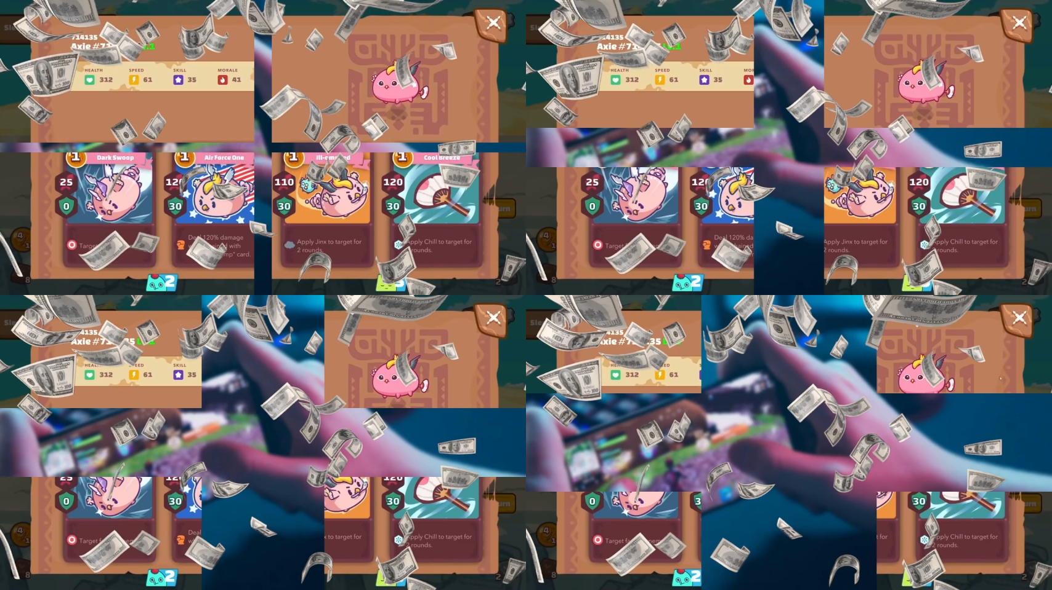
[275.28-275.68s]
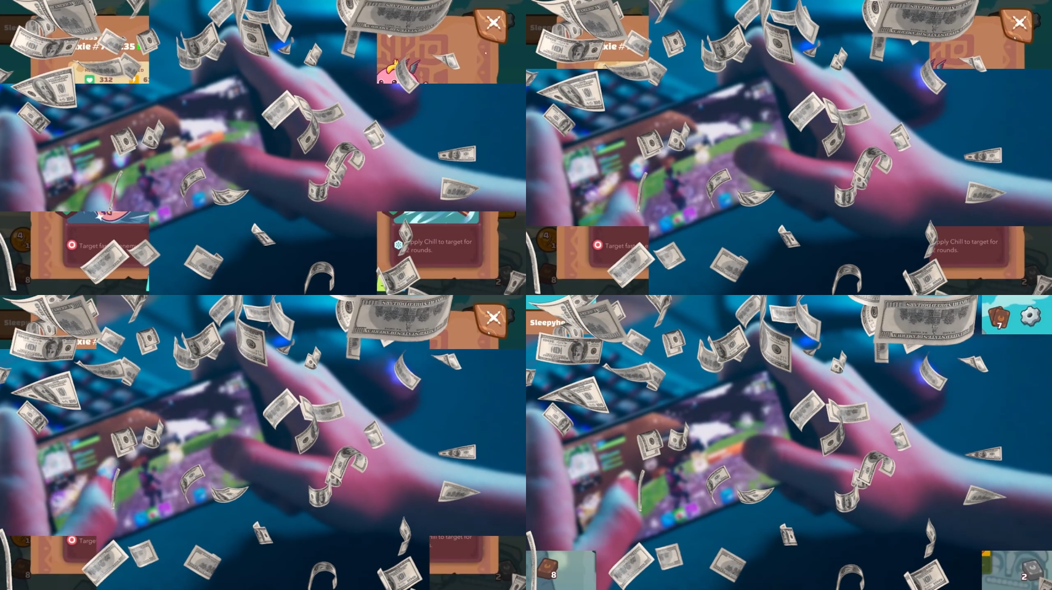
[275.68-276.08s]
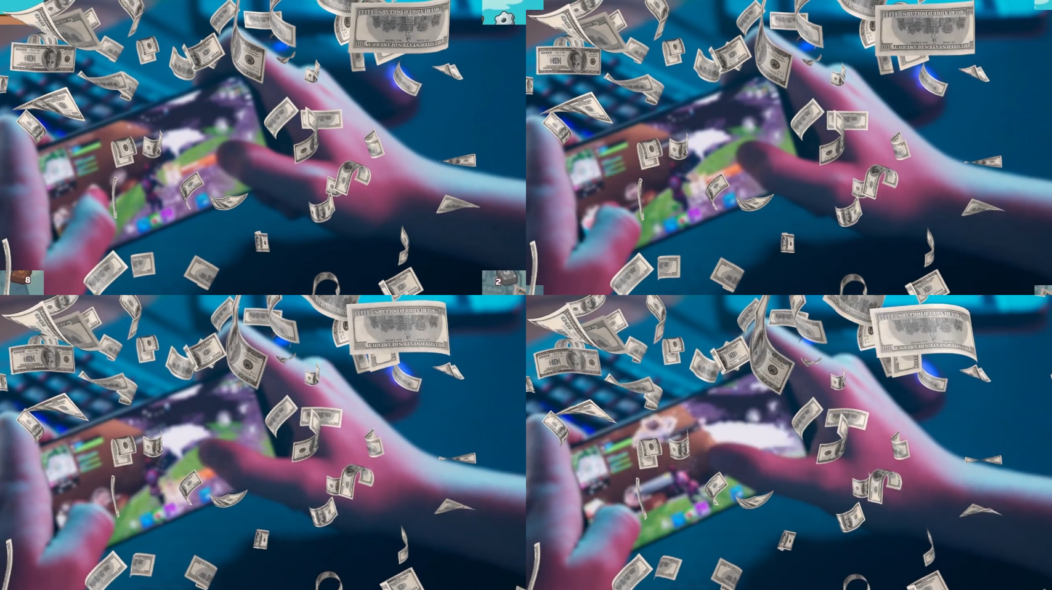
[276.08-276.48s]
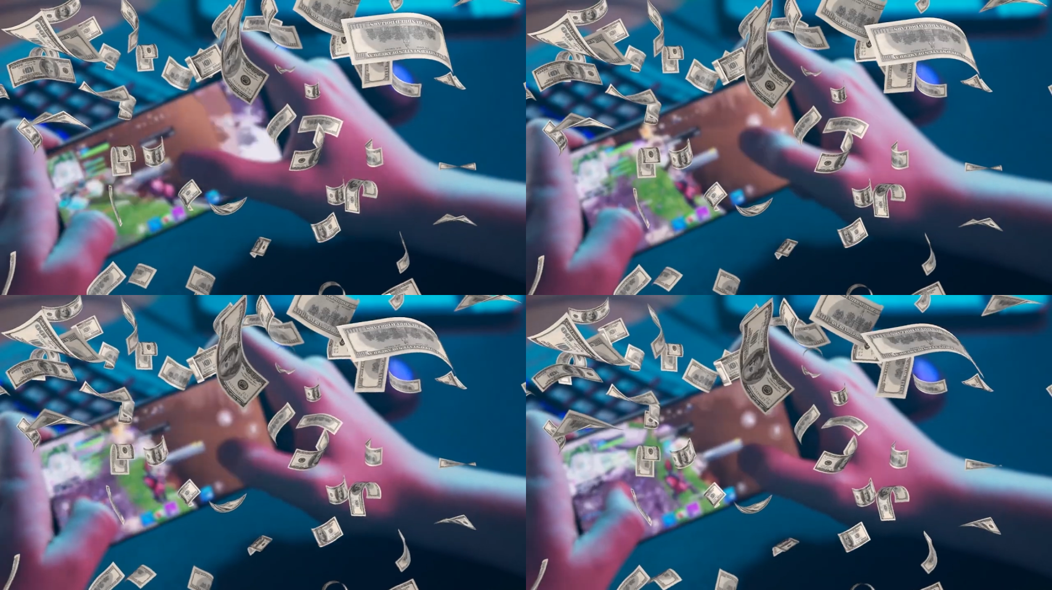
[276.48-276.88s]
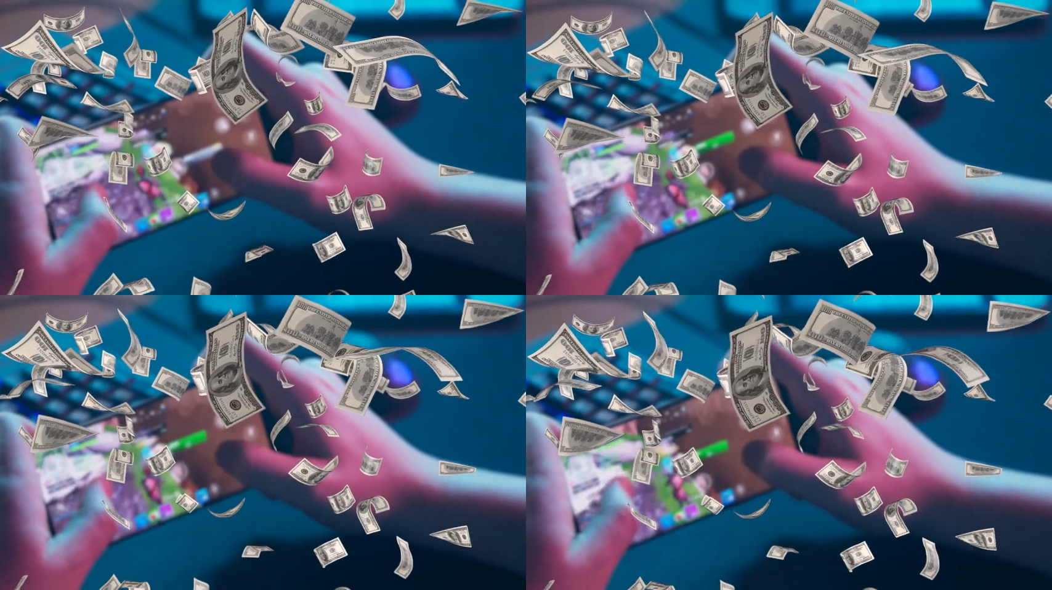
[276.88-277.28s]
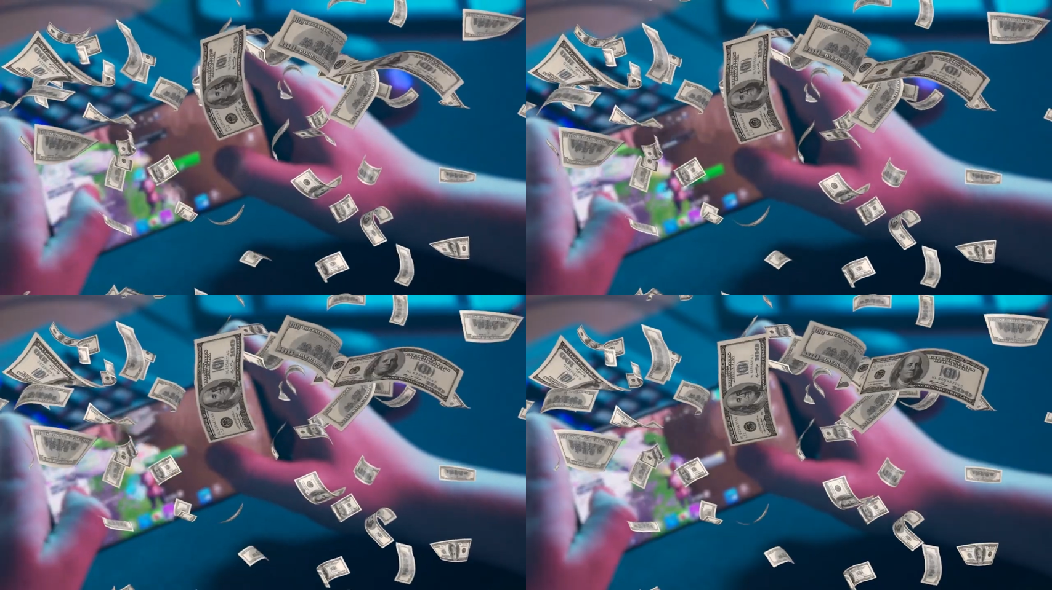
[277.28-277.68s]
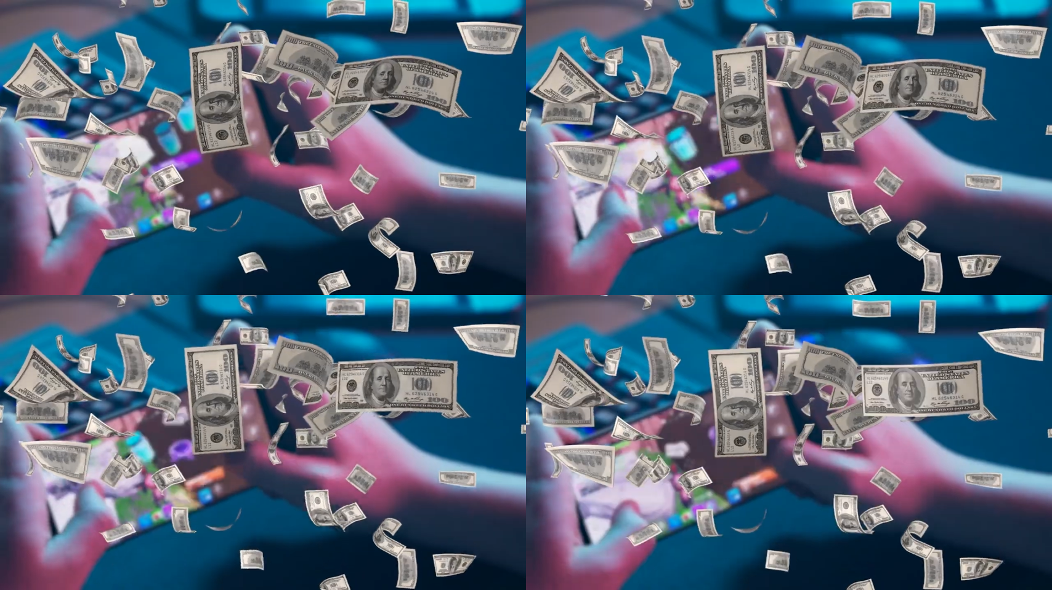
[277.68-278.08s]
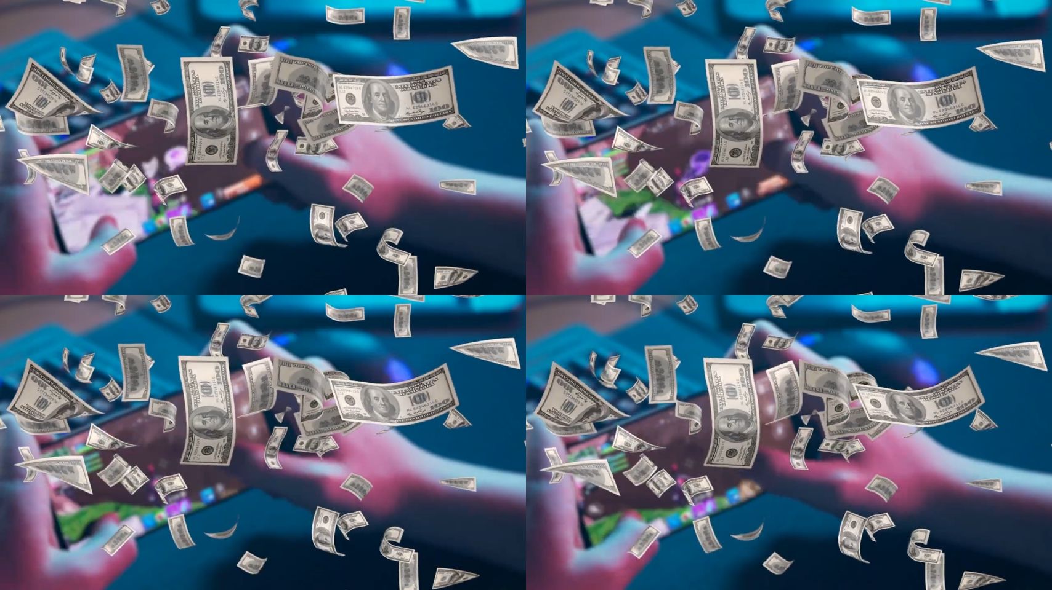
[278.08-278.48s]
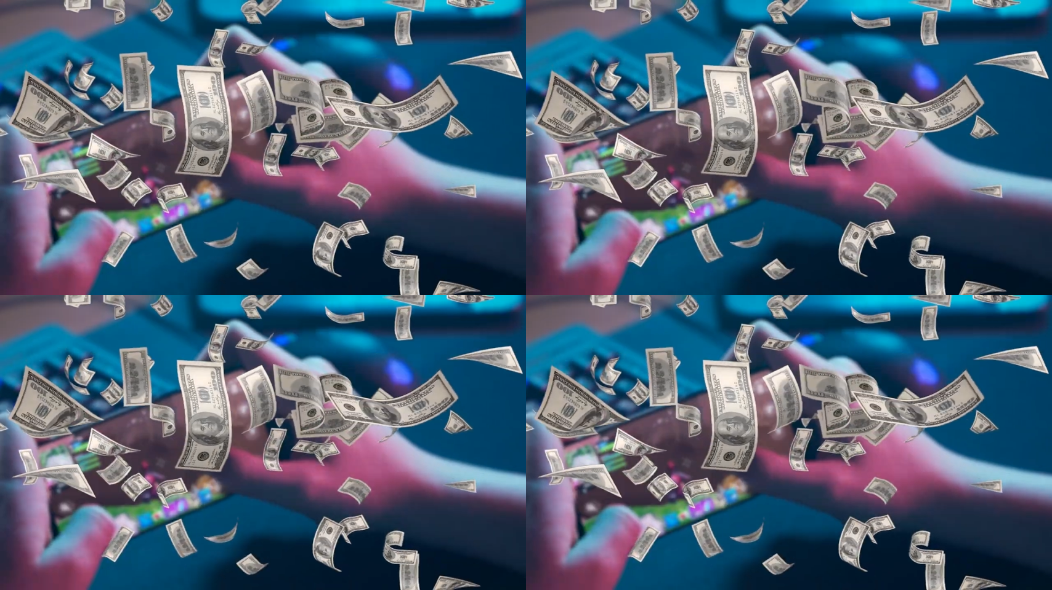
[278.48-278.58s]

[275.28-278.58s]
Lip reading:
(no speaker visible)